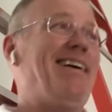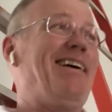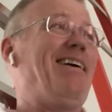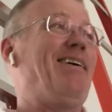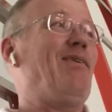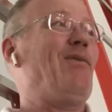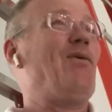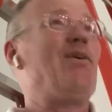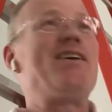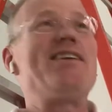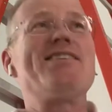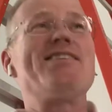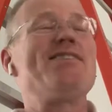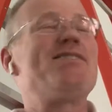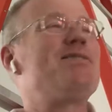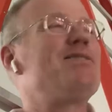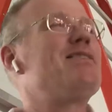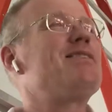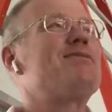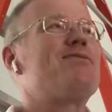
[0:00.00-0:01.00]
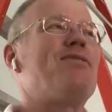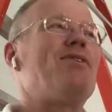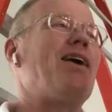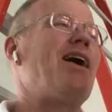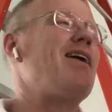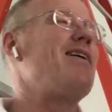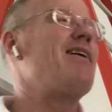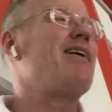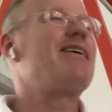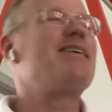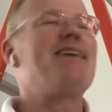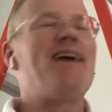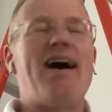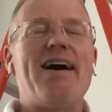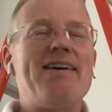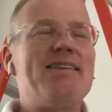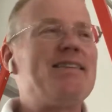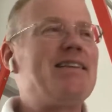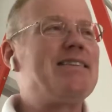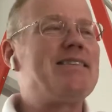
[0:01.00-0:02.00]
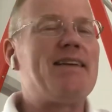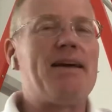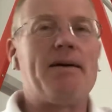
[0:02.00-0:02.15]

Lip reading: what did you do this for? Yeah, I understand.